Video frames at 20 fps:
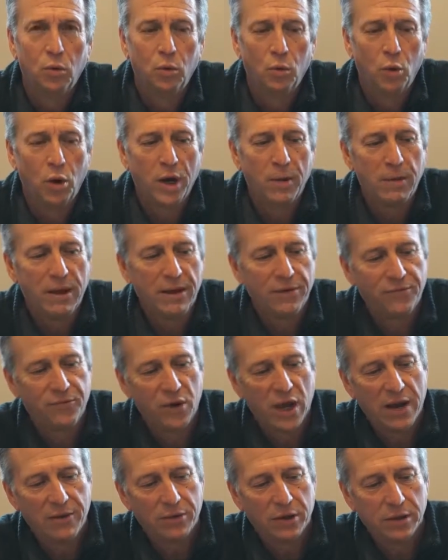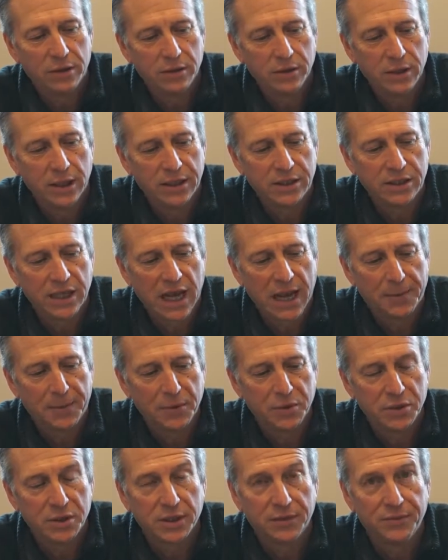One of my favorite
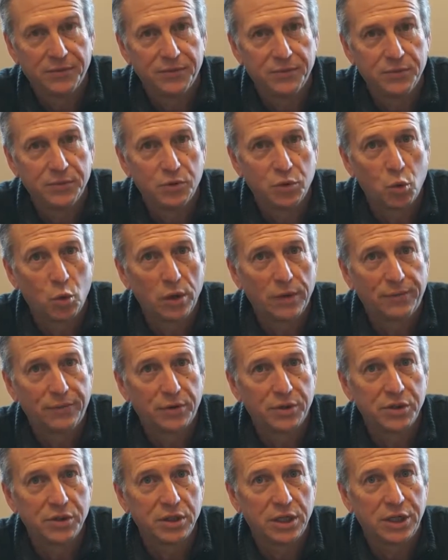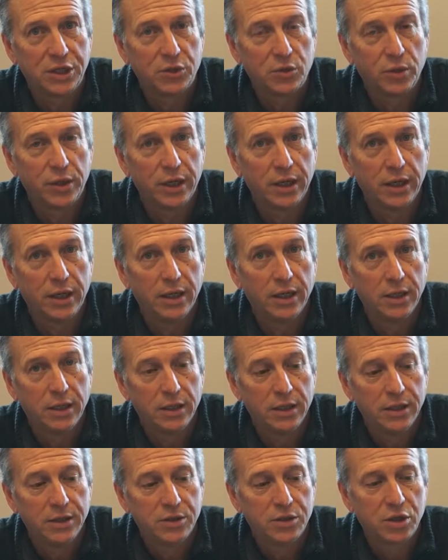examples of 21st century
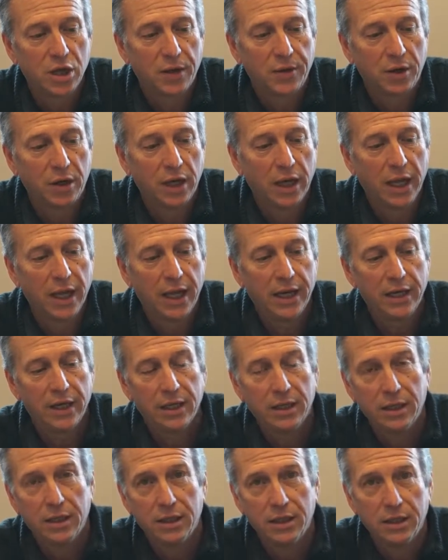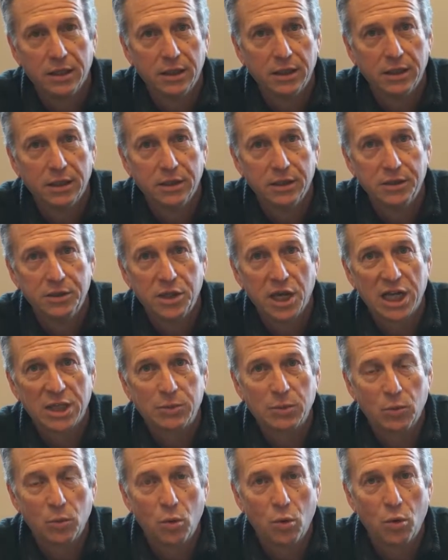Southern Lit,
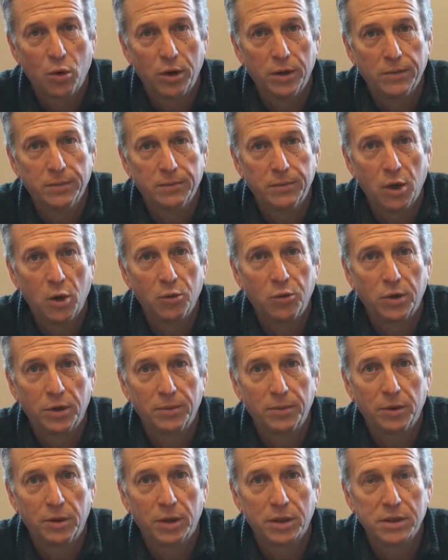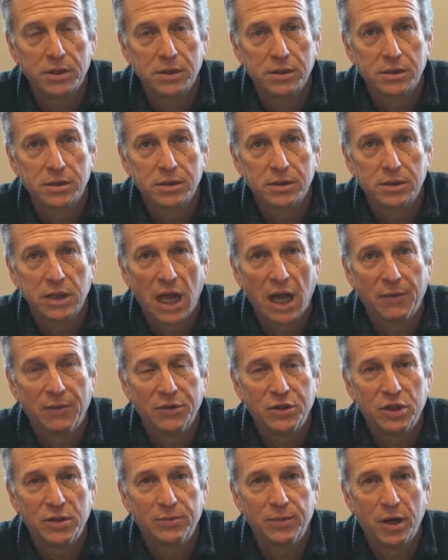Jesmyn Ward, both her books,
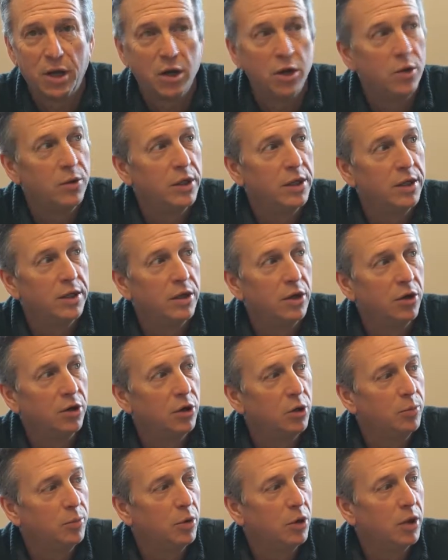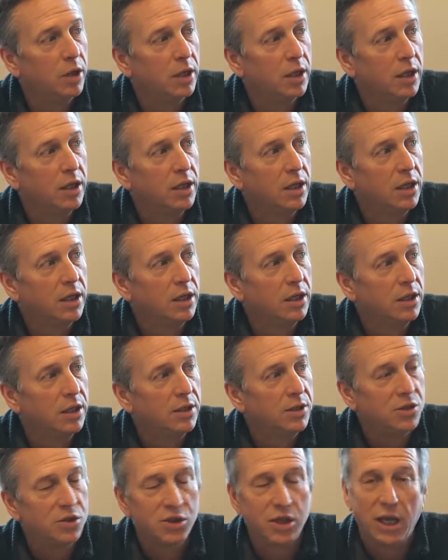Salvage the Bone and her new book,
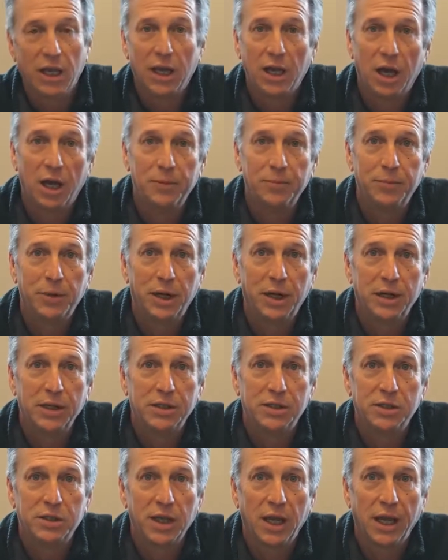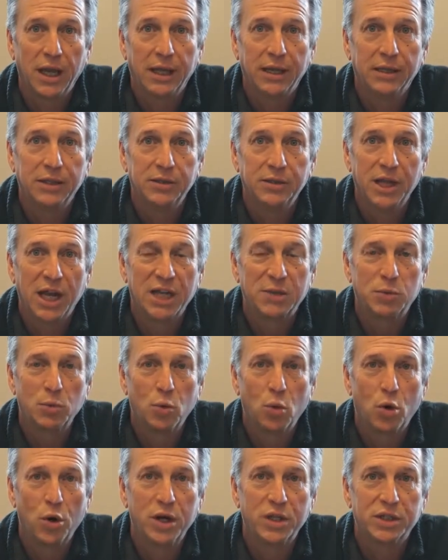Sing Unburied Sing. Jesmyn
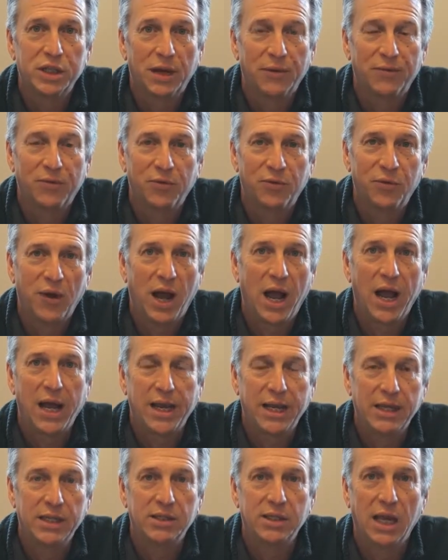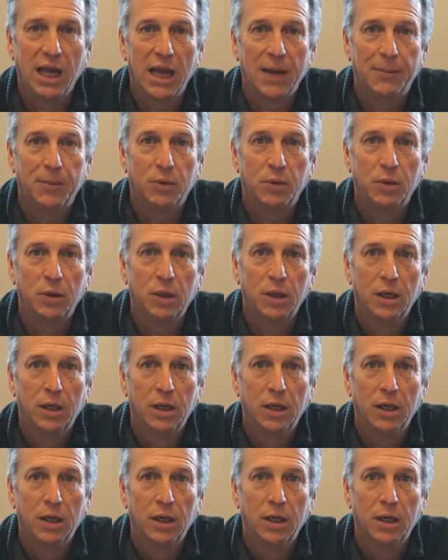Ward is a fine example